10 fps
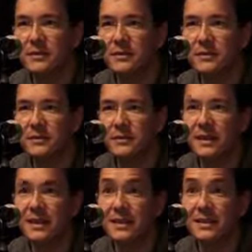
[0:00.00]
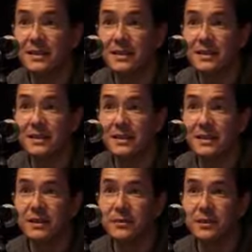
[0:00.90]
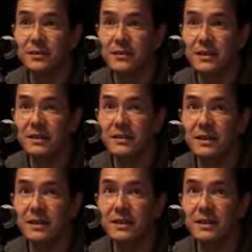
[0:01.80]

from my editor as well, and